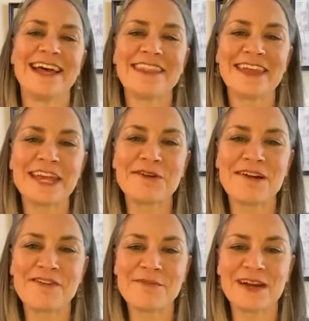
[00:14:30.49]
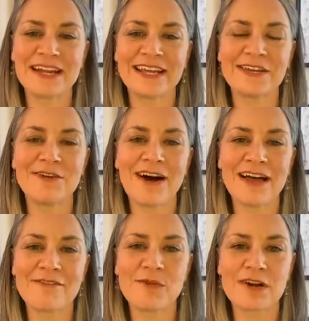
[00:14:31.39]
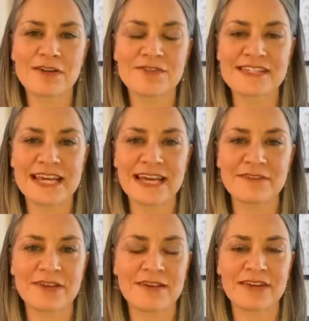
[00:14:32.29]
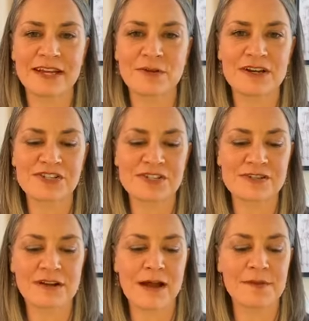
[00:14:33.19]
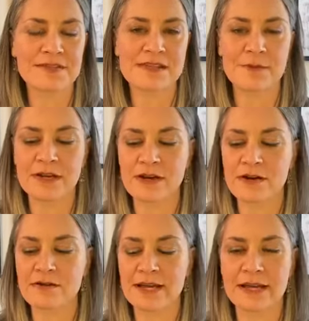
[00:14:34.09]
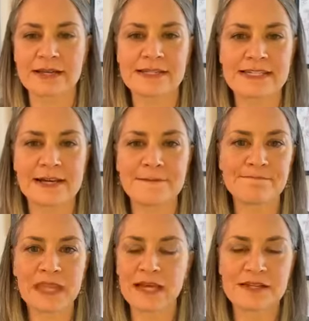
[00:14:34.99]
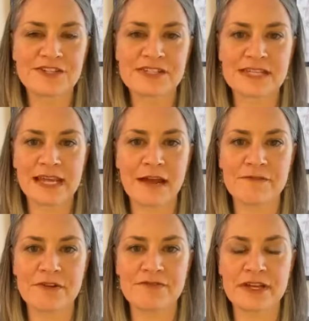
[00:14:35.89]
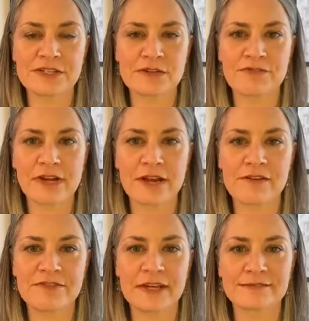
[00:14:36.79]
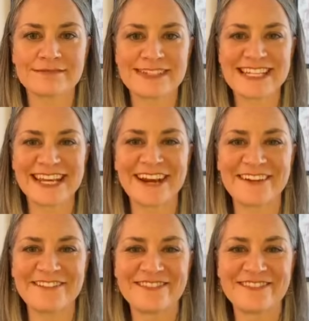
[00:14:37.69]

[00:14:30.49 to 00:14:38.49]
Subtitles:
Thank you, everybody. You all have a wonderful day. If you have any questions or comments, let me know. And just take care of your feet. Don't forget your feet. Take care.